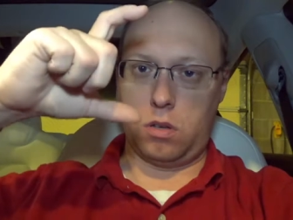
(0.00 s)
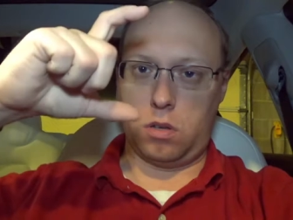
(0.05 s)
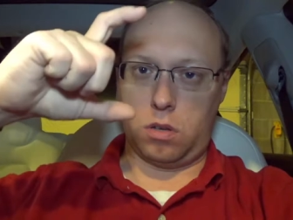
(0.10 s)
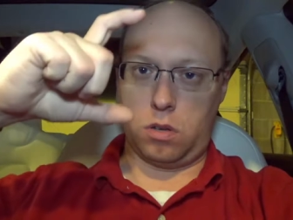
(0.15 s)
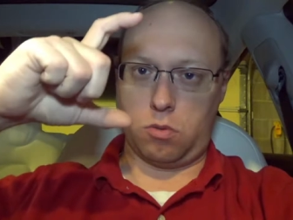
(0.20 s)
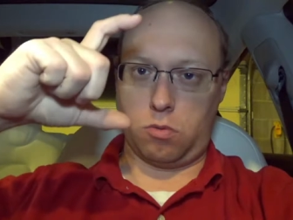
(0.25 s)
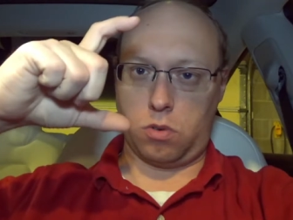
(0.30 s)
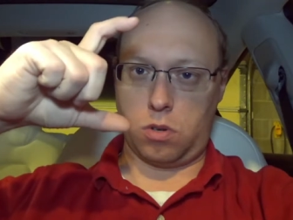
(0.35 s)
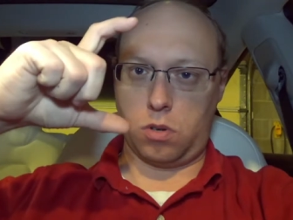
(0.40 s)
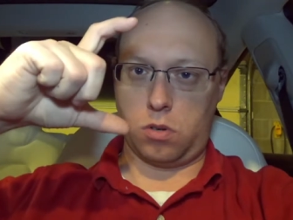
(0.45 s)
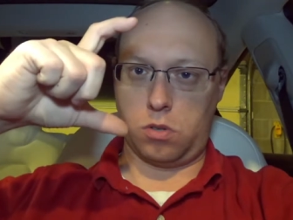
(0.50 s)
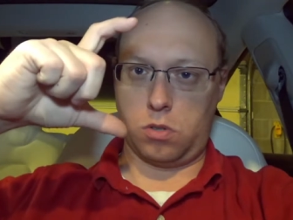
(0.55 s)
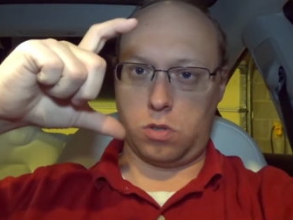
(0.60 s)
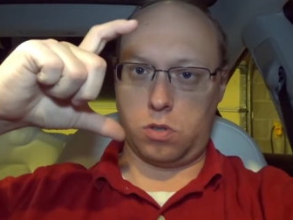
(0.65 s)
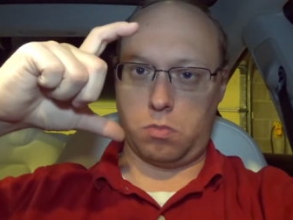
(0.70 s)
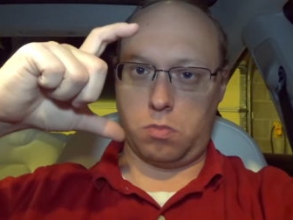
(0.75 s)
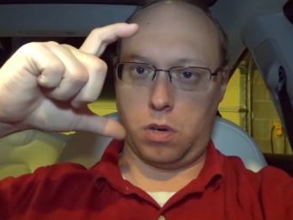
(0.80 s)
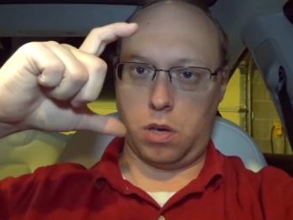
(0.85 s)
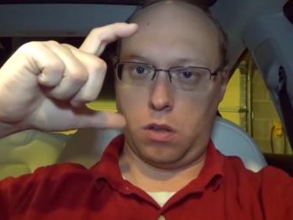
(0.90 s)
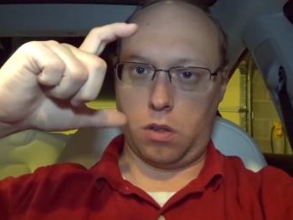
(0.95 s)
it really
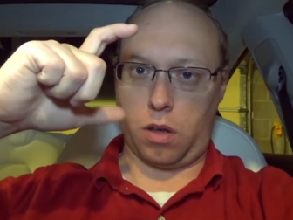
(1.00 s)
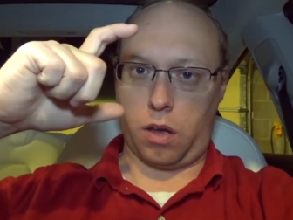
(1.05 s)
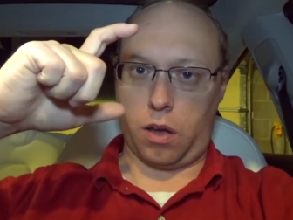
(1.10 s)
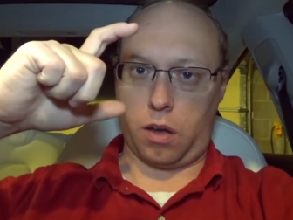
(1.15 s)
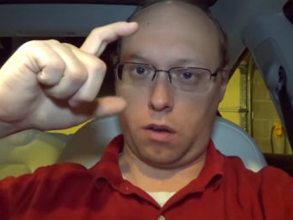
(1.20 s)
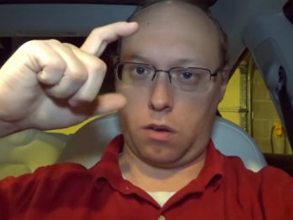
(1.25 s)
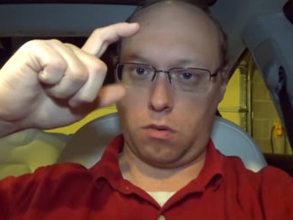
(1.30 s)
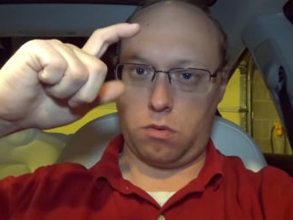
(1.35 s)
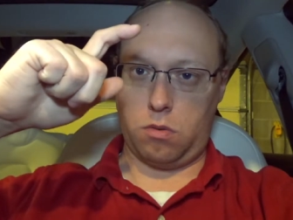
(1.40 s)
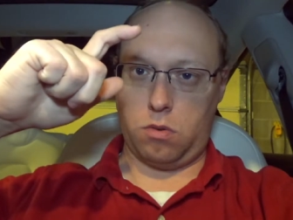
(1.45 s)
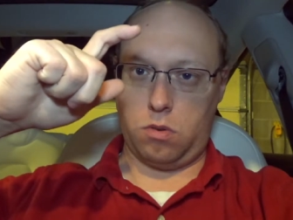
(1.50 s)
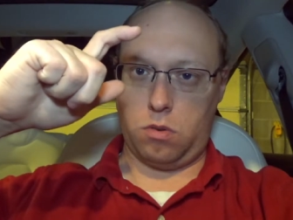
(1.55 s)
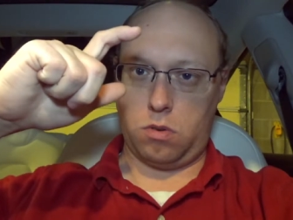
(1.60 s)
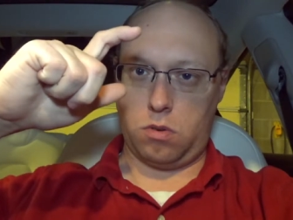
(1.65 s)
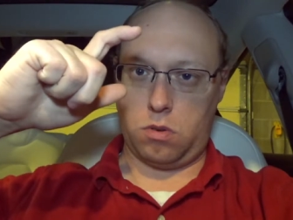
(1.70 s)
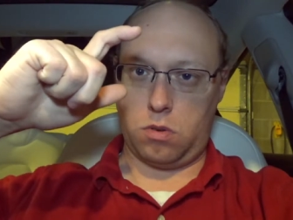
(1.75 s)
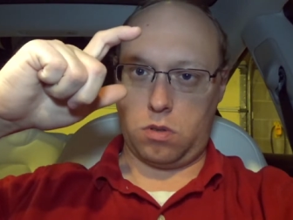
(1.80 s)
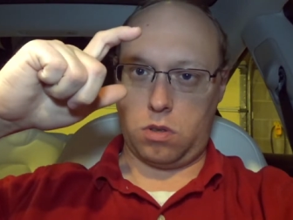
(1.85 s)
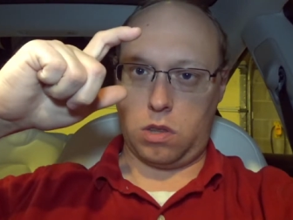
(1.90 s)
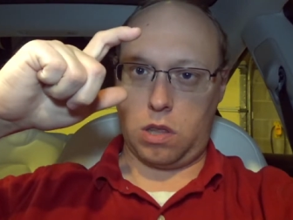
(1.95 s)
should be like
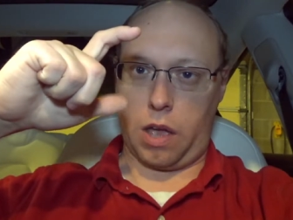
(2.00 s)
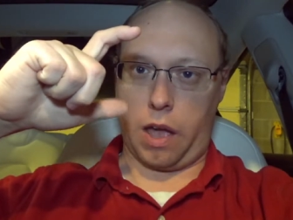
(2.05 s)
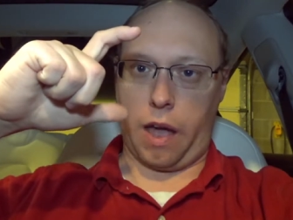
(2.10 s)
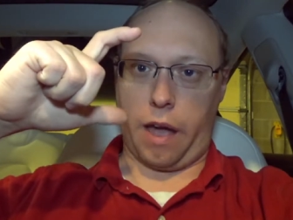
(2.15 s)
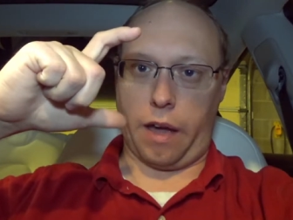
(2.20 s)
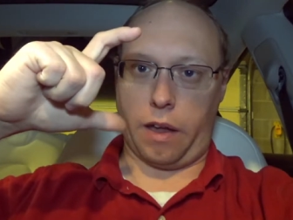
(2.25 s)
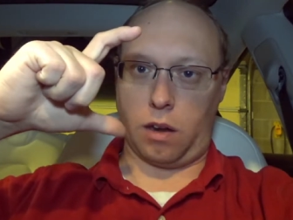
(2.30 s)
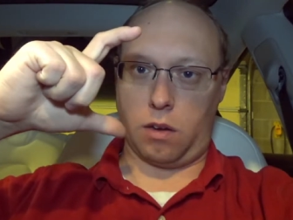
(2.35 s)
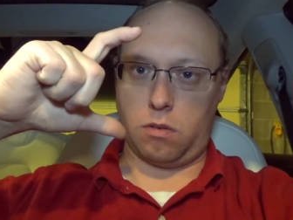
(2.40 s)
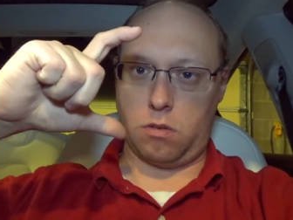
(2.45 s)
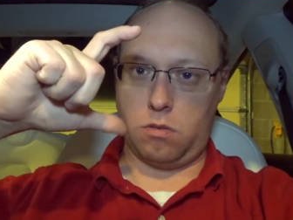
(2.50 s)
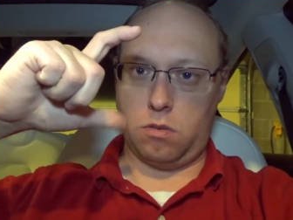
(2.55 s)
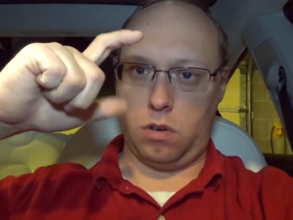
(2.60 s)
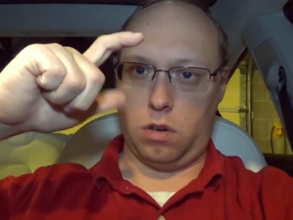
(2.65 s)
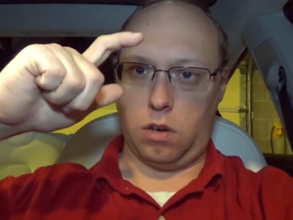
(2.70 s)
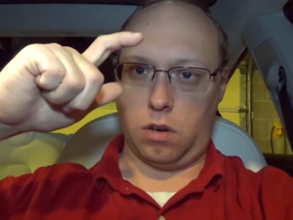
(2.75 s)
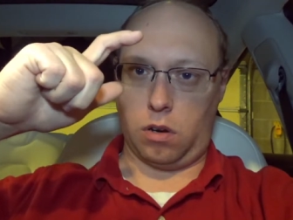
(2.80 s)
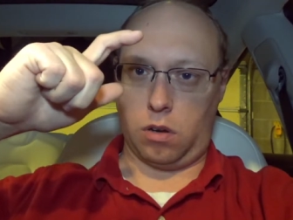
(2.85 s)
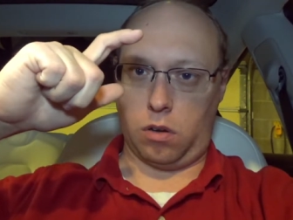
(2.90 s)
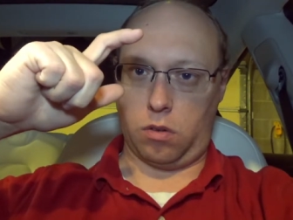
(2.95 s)
that,
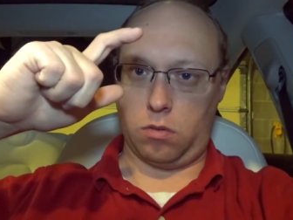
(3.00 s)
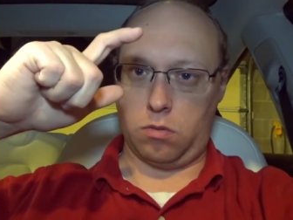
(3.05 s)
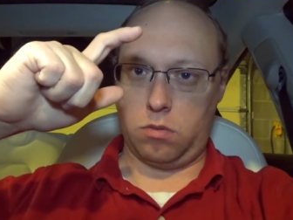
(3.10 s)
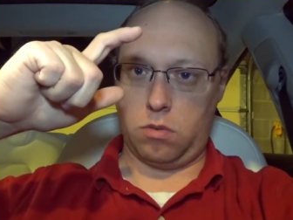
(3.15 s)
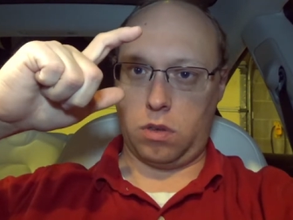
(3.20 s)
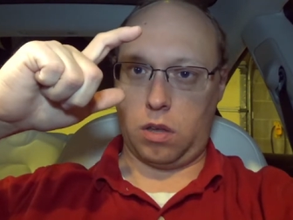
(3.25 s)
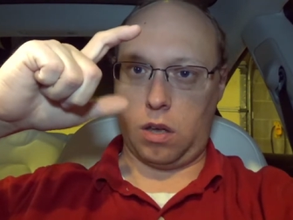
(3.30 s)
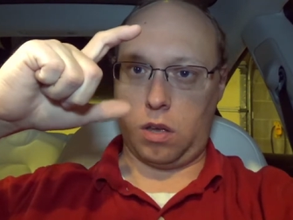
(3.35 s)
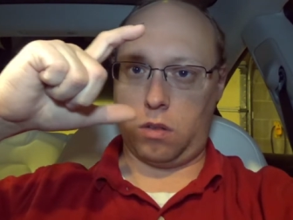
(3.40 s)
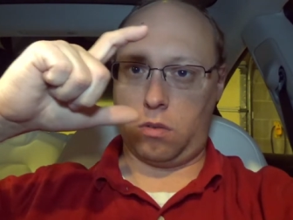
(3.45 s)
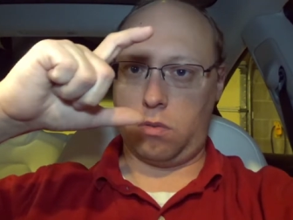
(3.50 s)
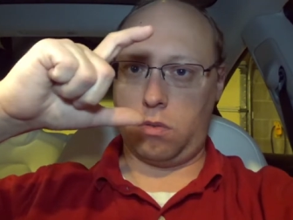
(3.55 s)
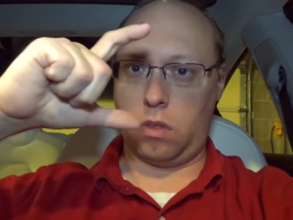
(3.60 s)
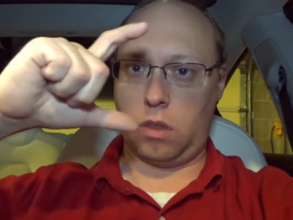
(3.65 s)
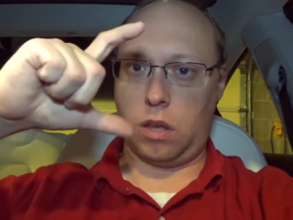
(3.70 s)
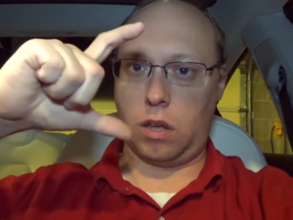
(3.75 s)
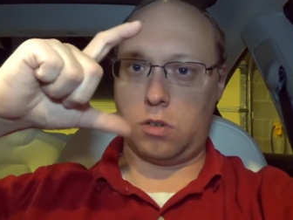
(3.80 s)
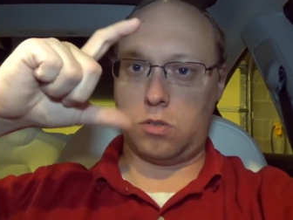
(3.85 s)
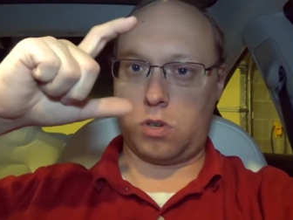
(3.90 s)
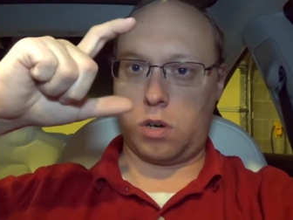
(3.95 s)
you know.
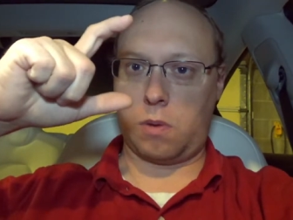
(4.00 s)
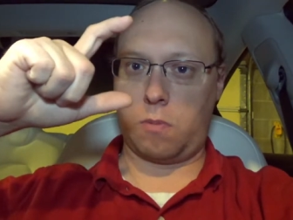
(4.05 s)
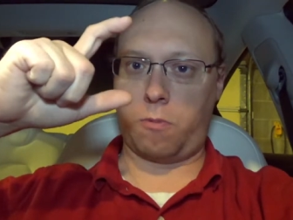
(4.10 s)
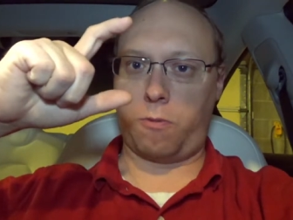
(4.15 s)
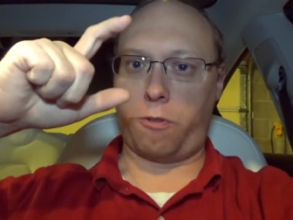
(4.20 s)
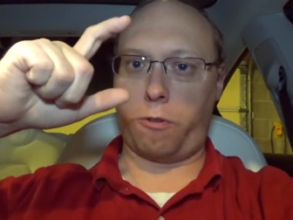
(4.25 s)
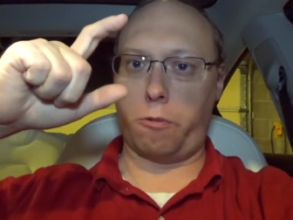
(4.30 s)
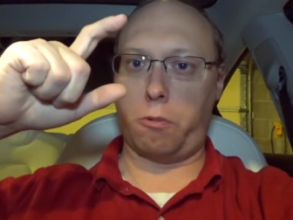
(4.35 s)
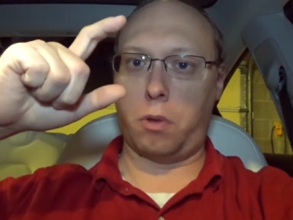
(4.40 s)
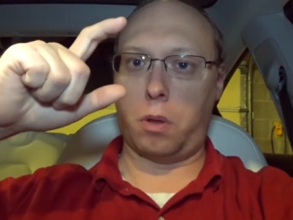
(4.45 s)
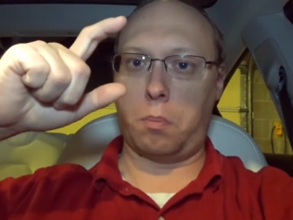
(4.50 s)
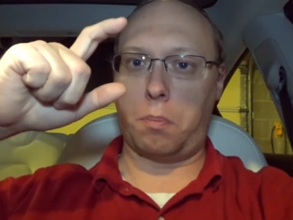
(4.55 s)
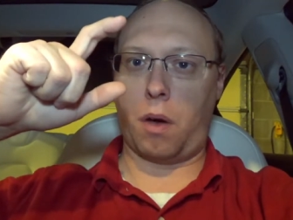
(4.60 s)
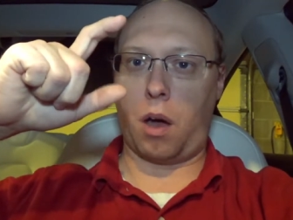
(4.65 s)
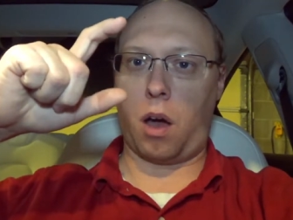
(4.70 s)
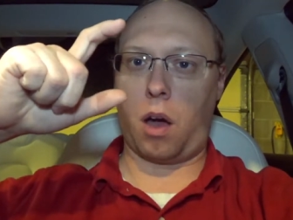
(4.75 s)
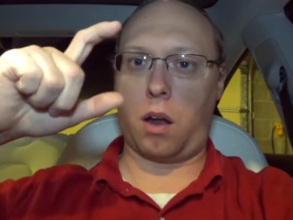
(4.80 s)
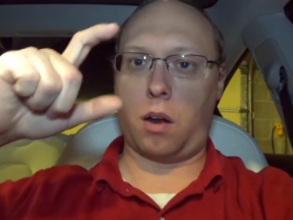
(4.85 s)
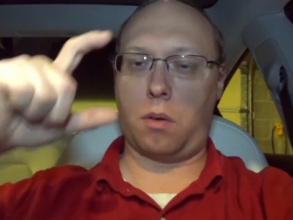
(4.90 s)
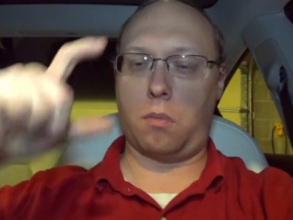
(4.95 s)
They trimmed from the
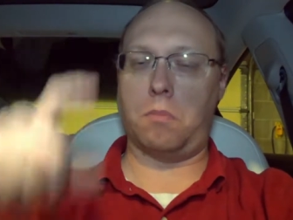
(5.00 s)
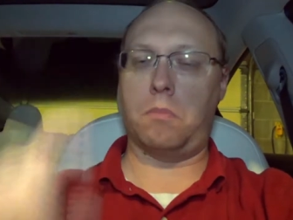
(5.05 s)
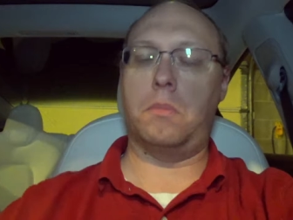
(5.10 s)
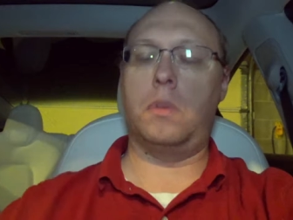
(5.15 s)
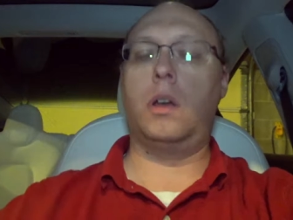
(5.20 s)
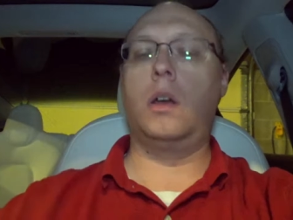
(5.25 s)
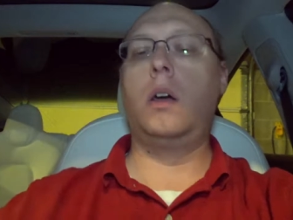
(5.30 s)
bottom